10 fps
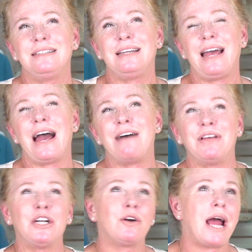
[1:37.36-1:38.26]
have
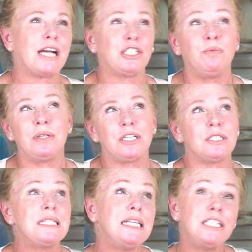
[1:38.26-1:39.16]
interaction with their
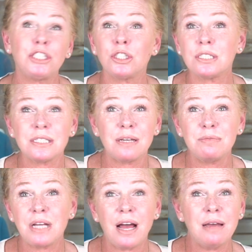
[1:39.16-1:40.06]
teachers
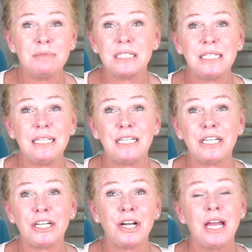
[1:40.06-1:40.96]
sometimes in
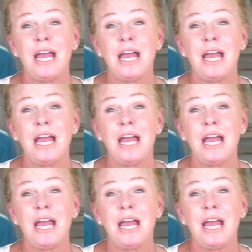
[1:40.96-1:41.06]
here,